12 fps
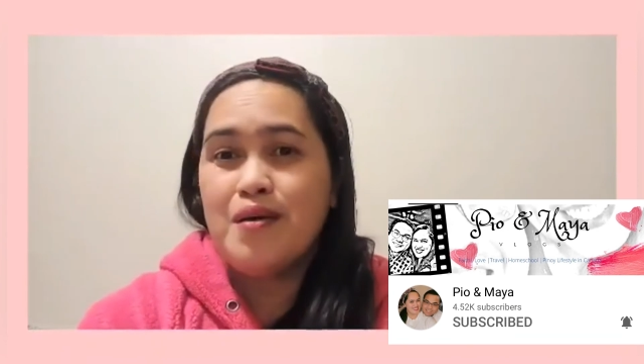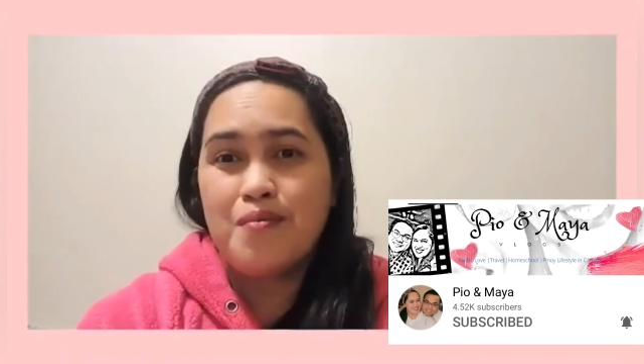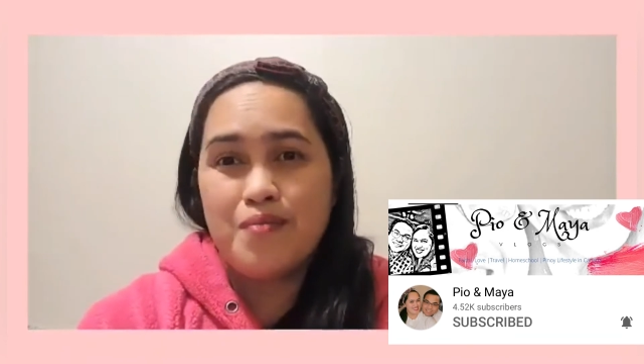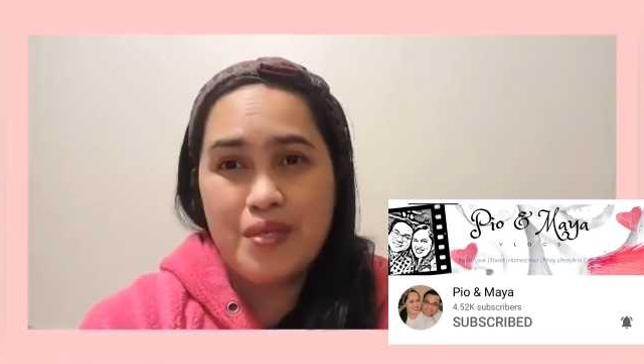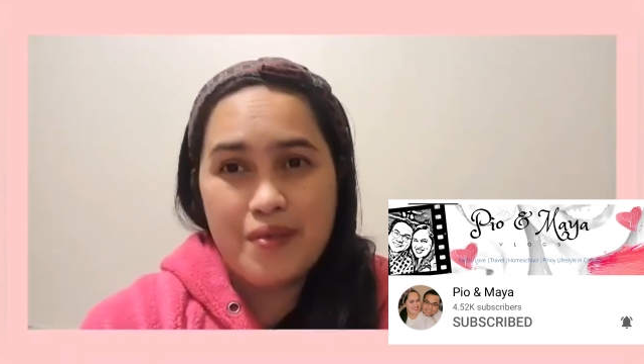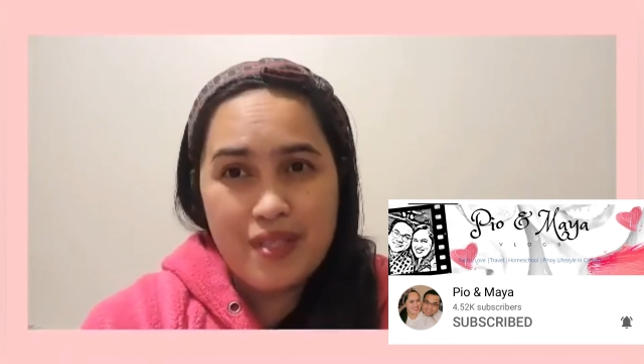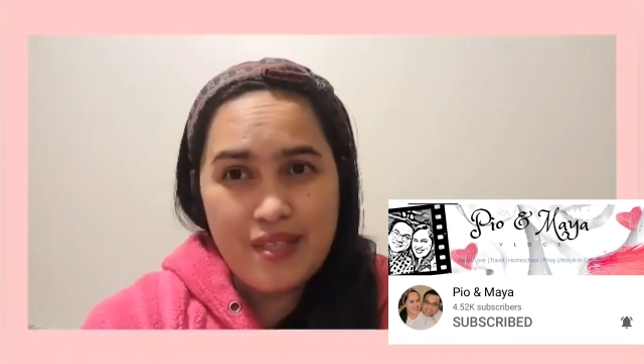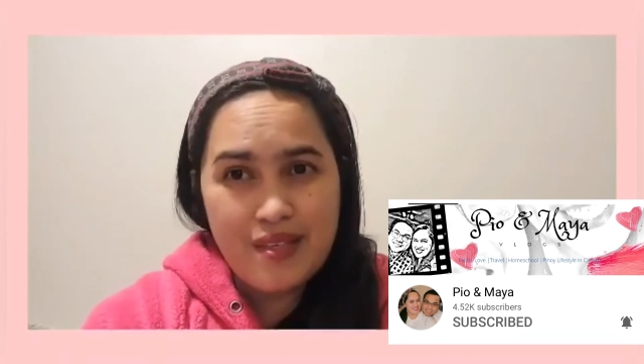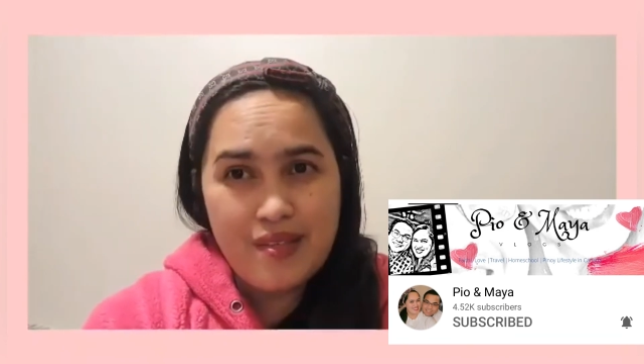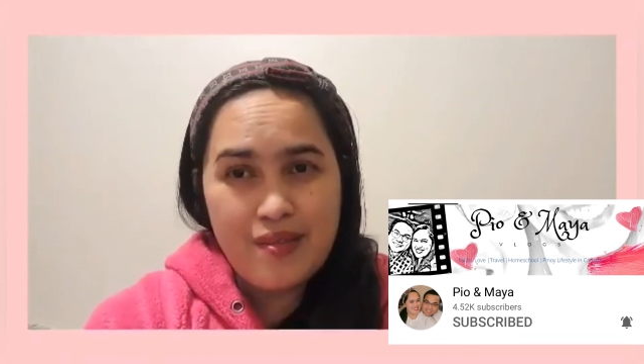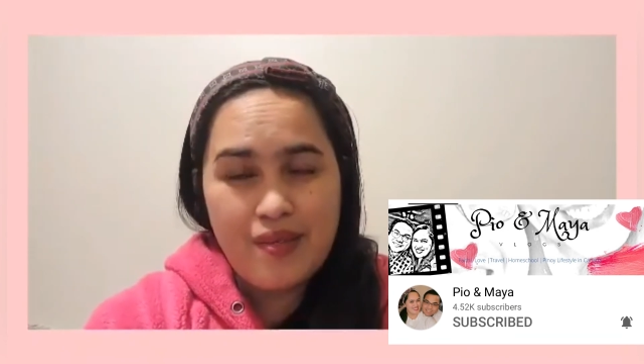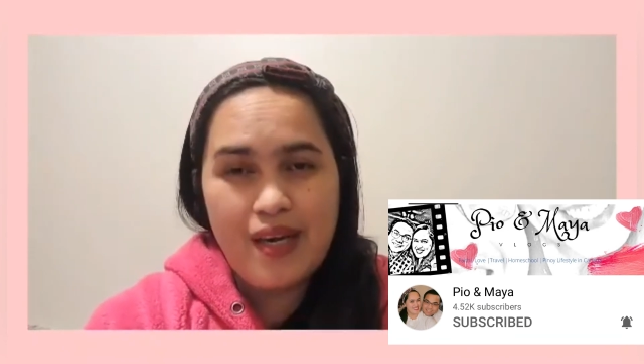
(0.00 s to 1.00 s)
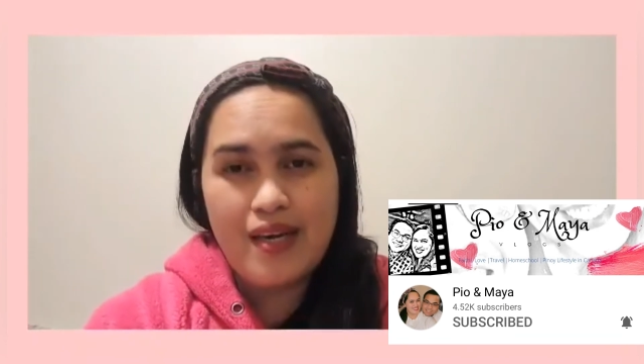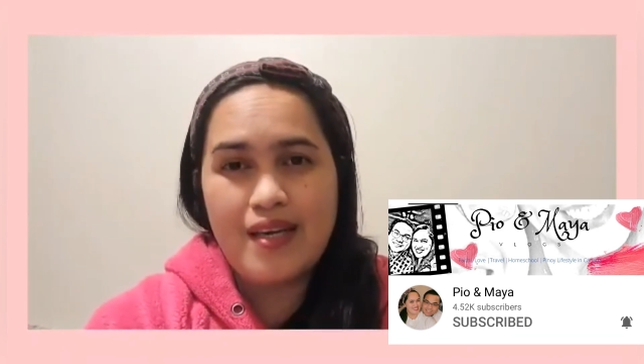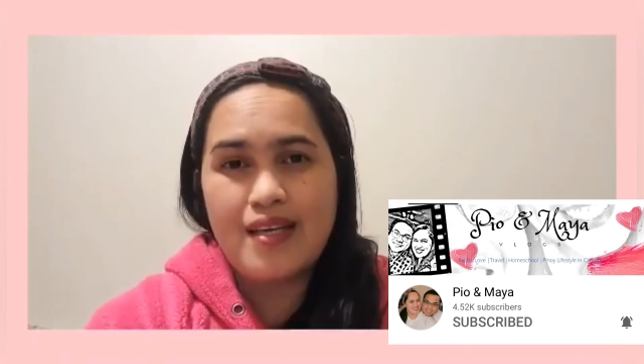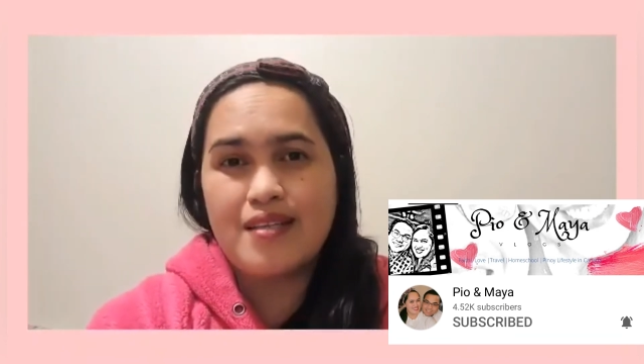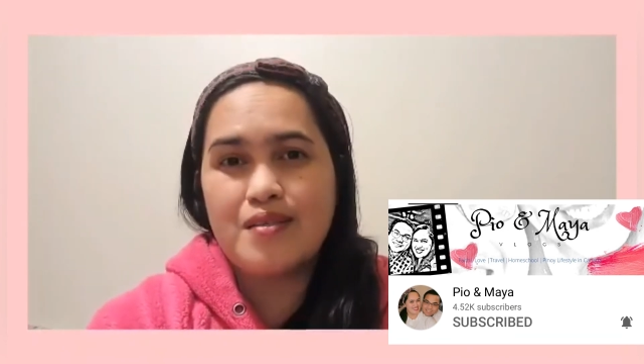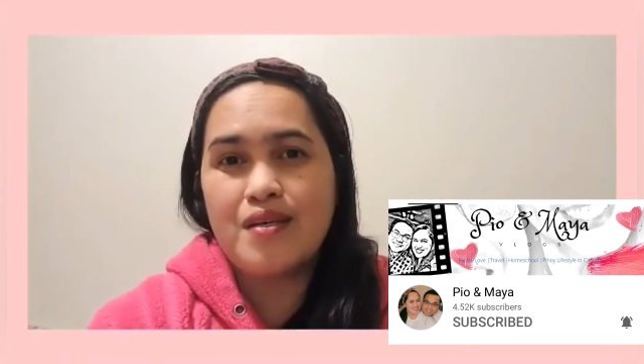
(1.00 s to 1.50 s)
be with you
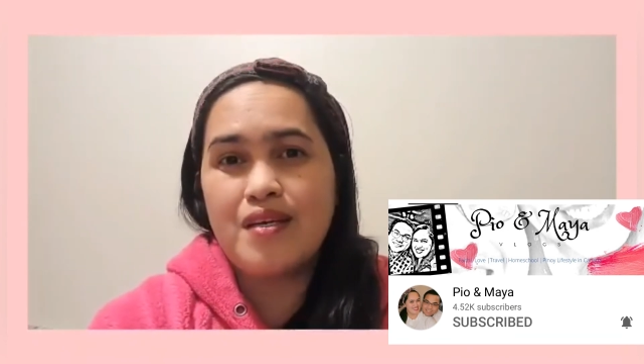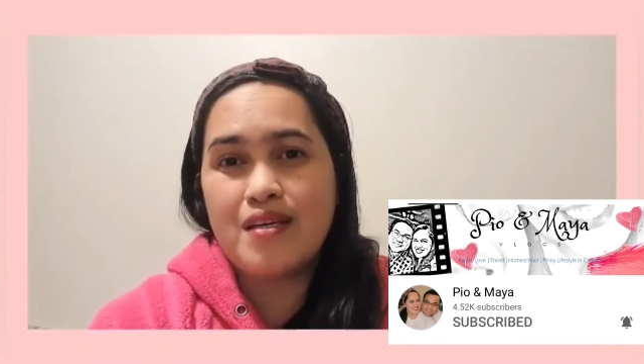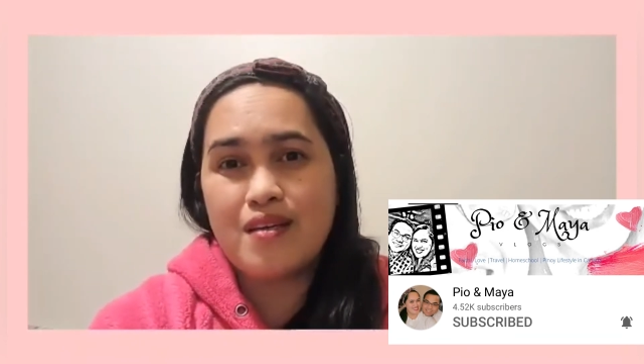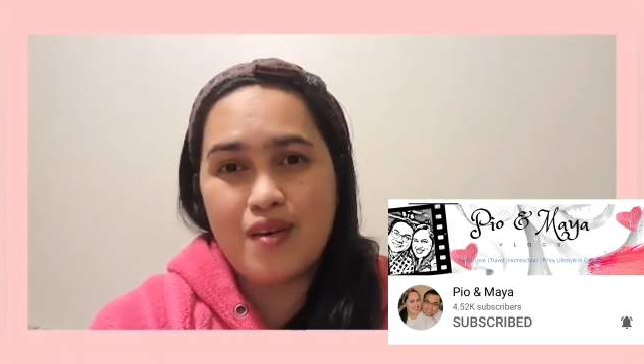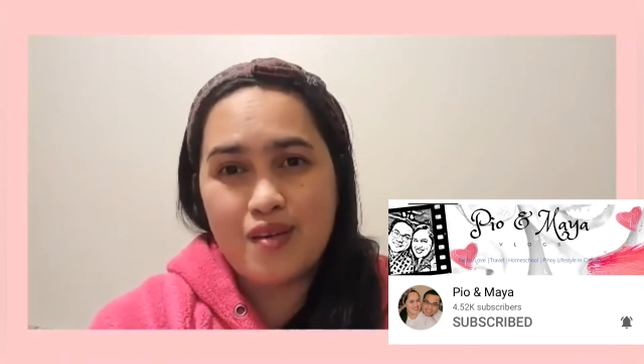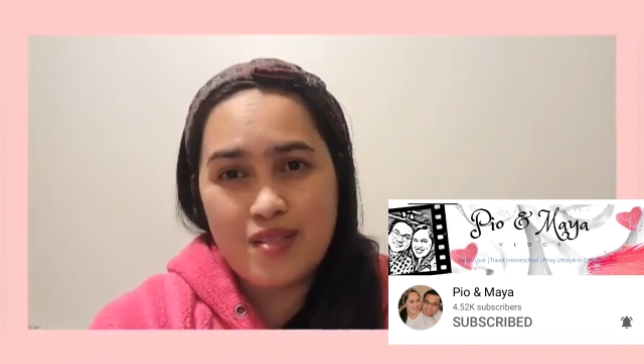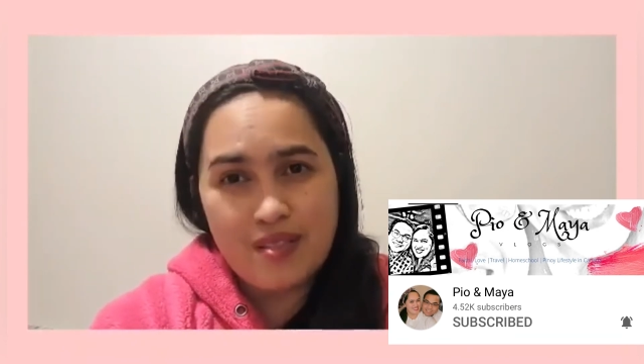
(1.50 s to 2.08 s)
and hear all